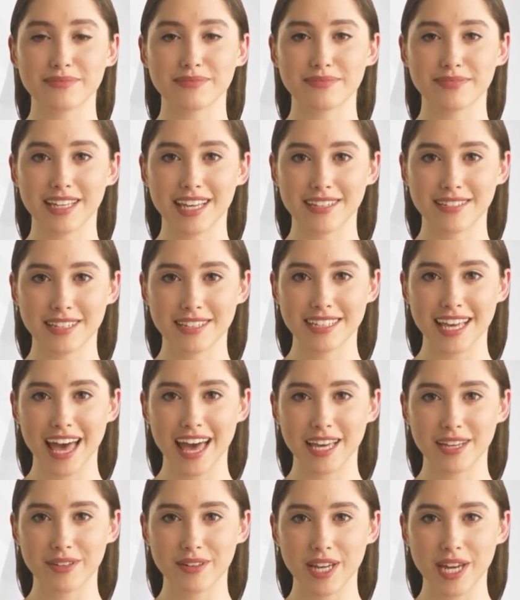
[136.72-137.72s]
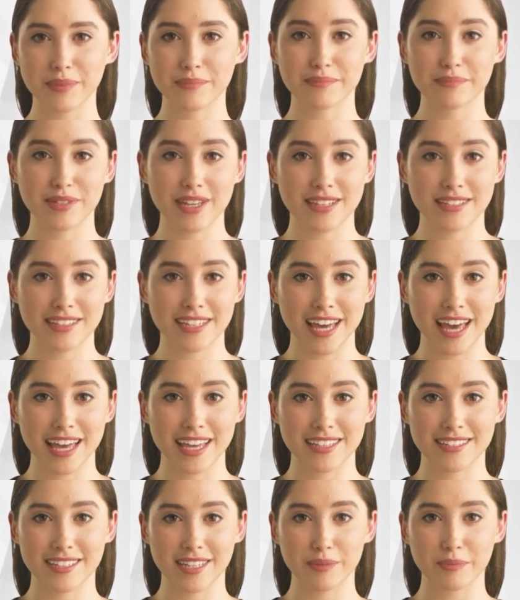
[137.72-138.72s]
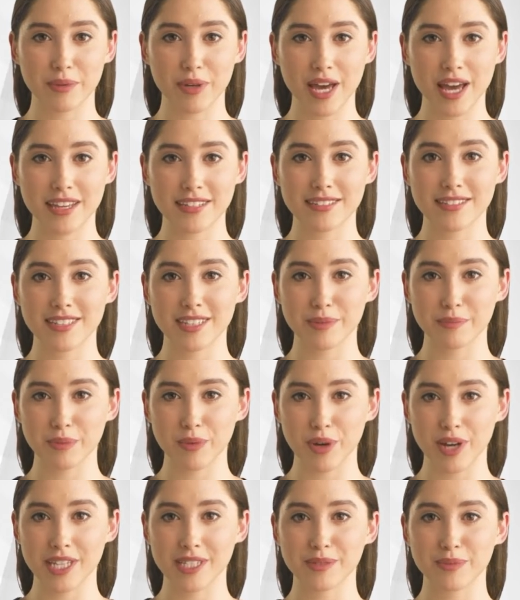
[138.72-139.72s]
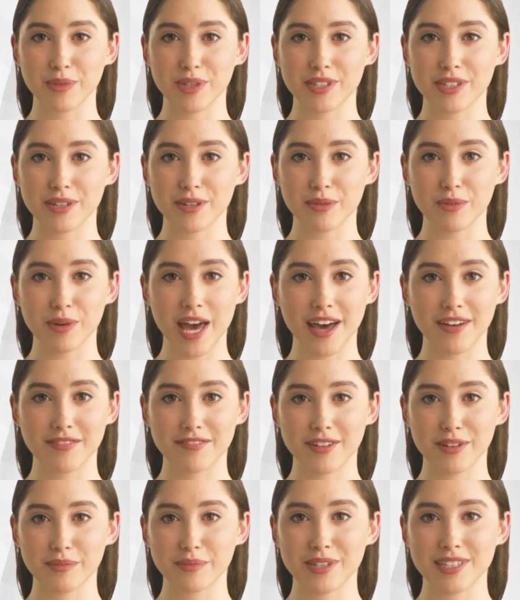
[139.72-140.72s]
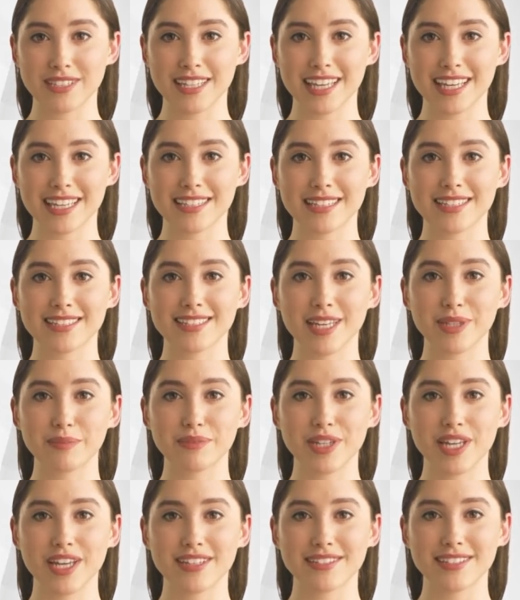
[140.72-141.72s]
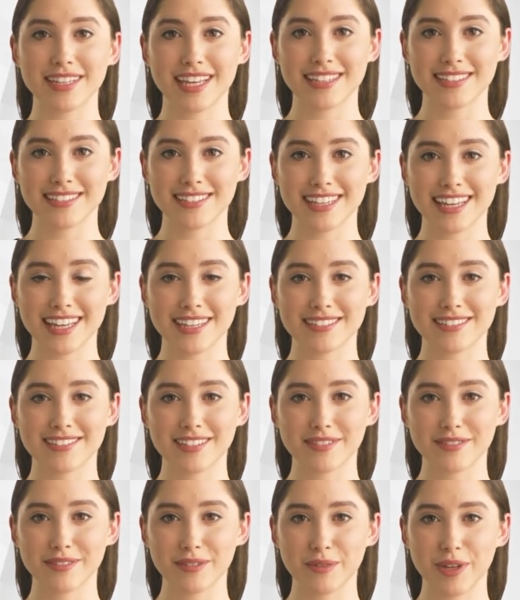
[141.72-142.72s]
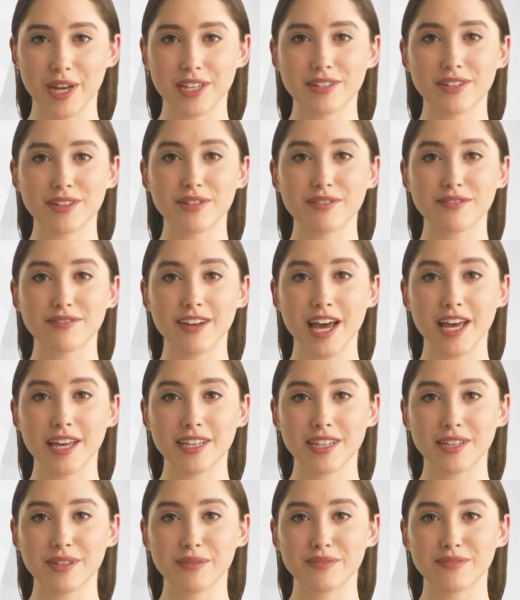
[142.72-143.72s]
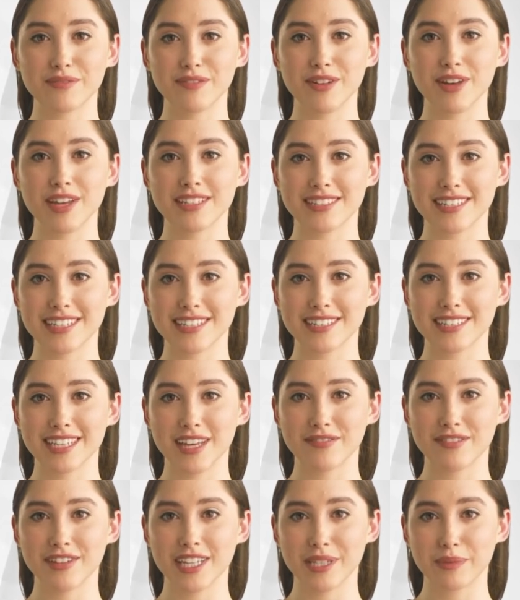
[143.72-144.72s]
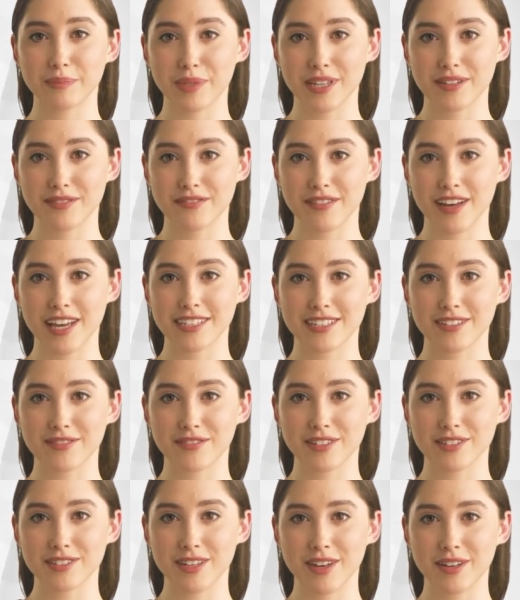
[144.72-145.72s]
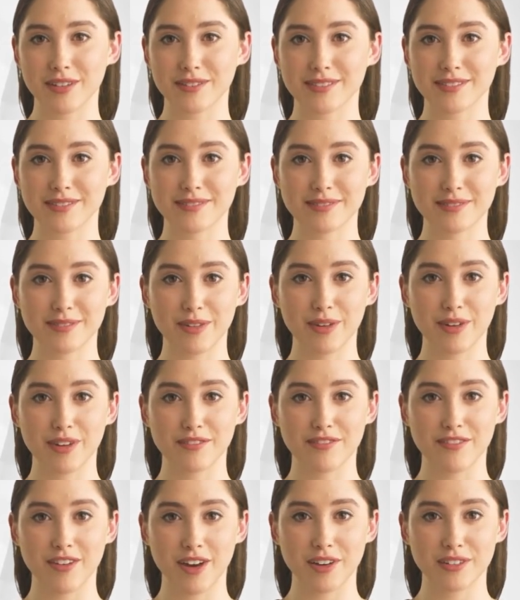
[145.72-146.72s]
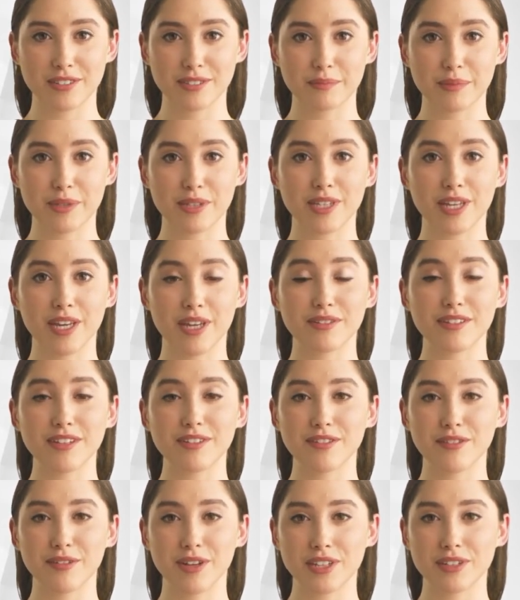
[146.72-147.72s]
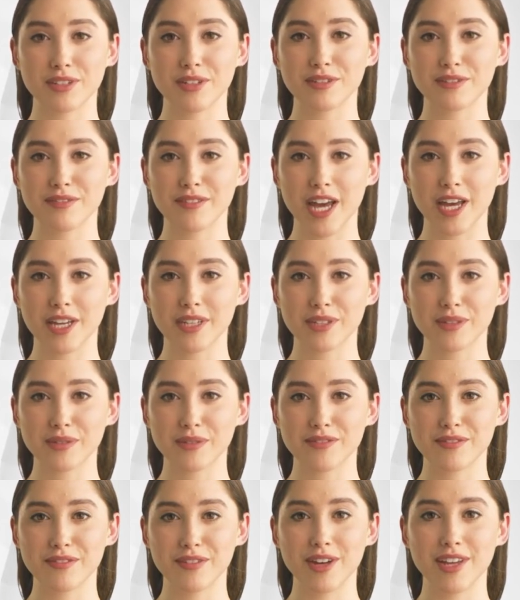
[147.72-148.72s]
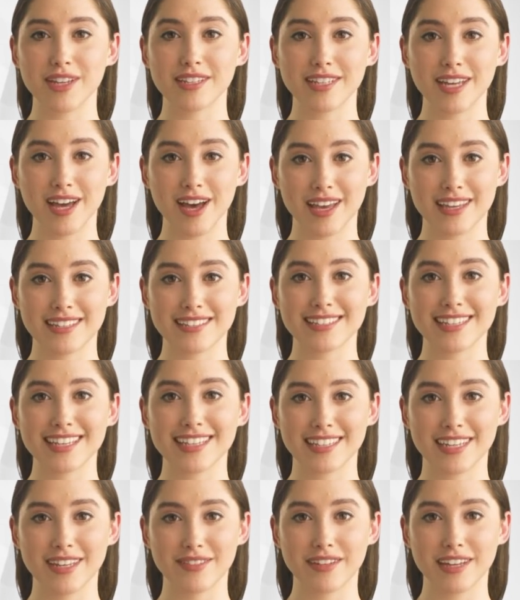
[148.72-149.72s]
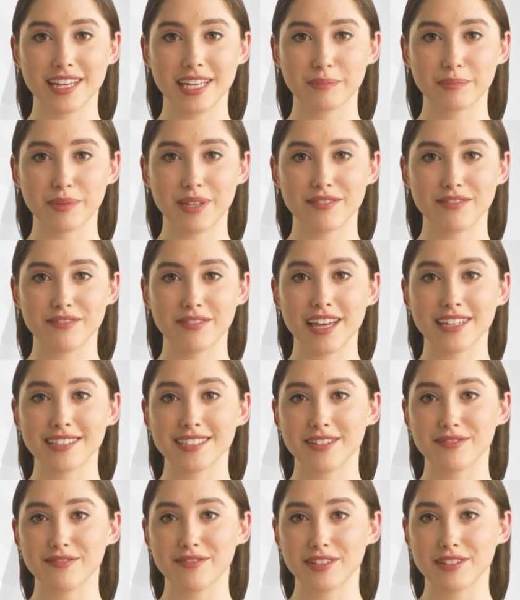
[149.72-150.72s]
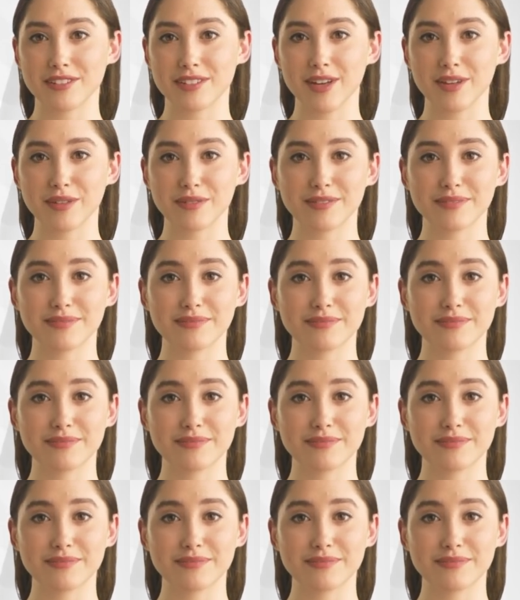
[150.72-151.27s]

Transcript: In the diagram, this case applies to the point where the graph representing the subjects exceeds the threshold value for a significantly effective result, or falls below the threshold value for a non-significantly effective result.